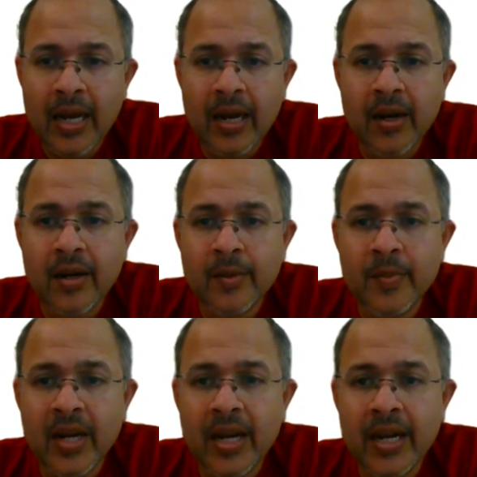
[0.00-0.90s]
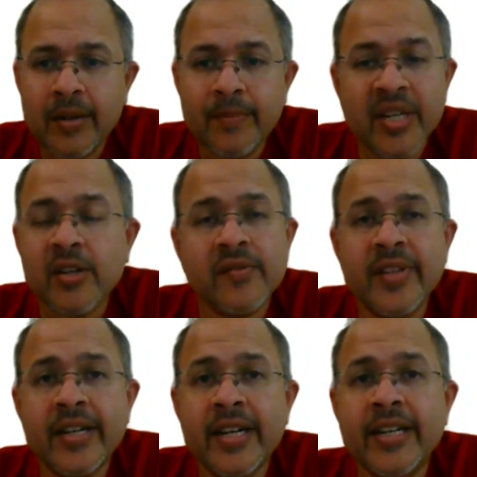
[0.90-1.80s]
And because
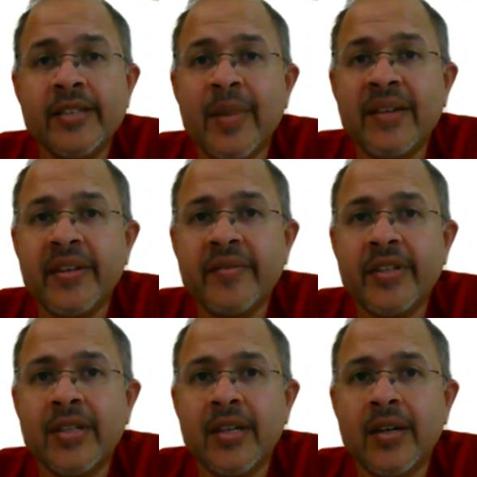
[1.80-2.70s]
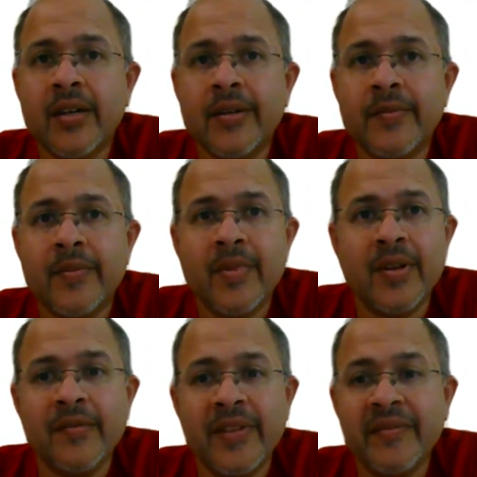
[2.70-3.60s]
of that, it is my favorite
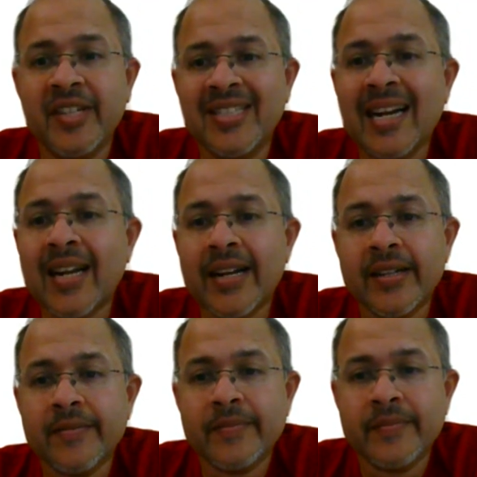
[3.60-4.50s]
satellite.